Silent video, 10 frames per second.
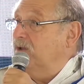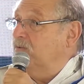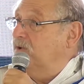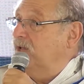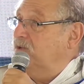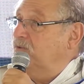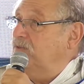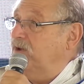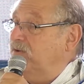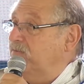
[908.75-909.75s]
I would like to
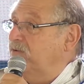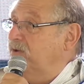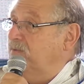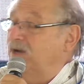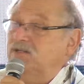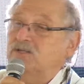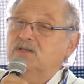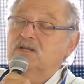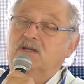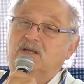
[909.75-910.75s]
thank very much
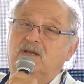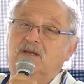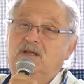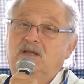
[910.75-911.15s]
the